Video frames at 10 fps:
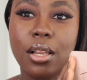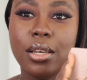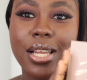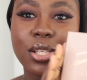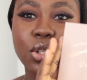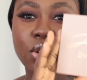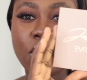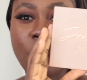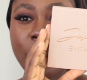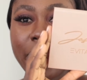let's
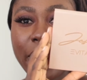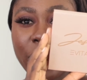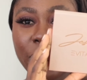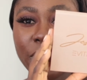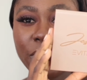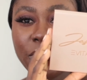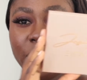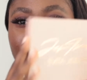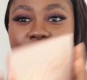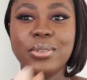talk about
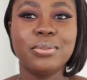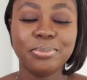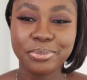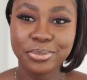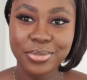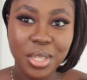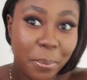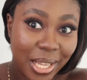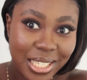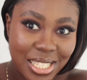the
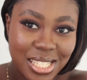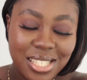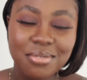palette.